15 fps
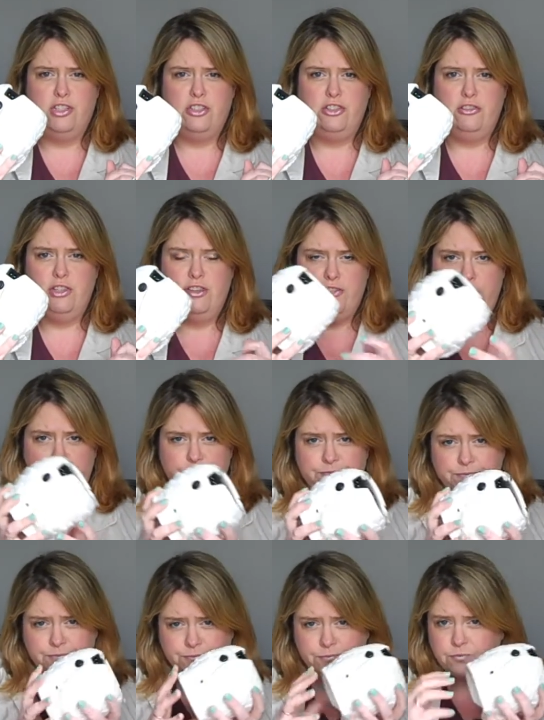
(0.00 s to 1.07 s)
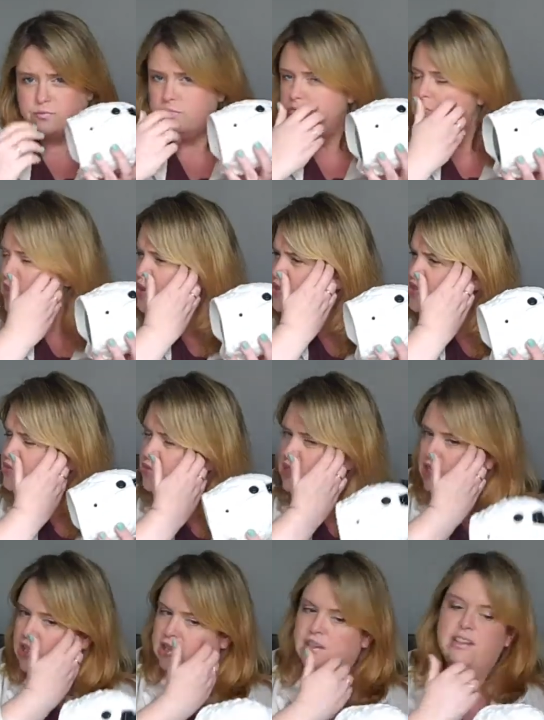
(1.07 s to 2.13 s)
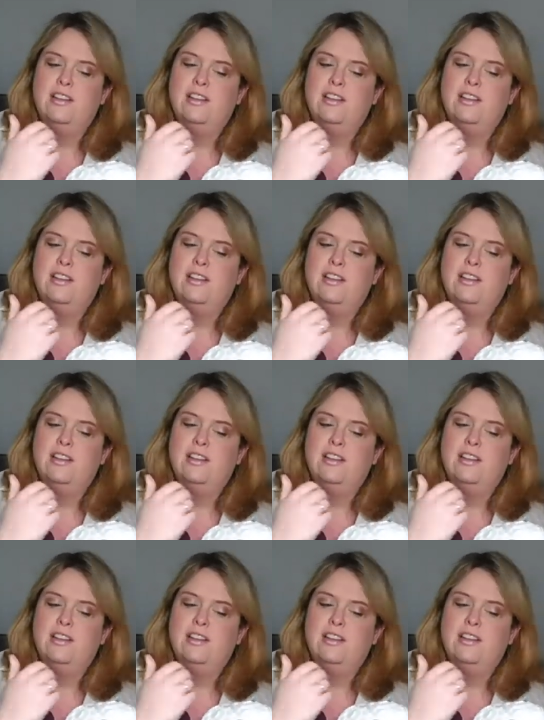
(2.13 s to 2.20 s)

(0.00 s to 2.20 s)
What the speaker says: that you live in, which is really